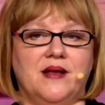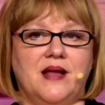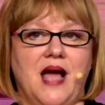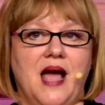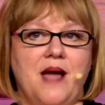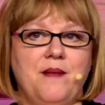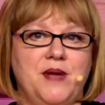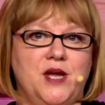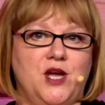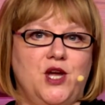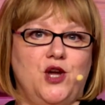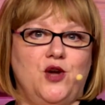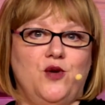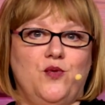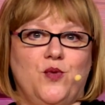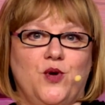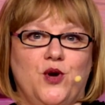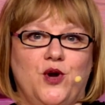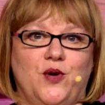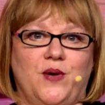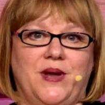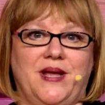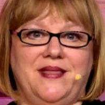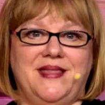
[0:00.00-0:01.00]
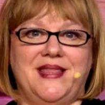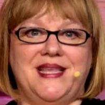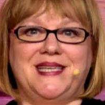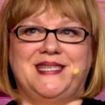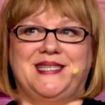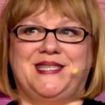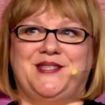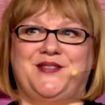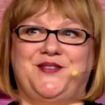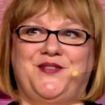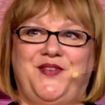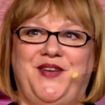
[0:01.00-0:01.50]
I'm a guru in
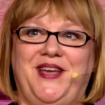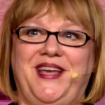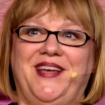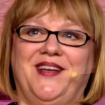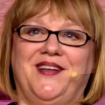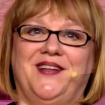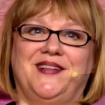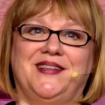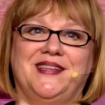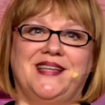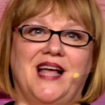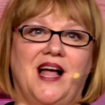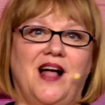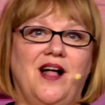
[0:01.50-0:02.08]
this field.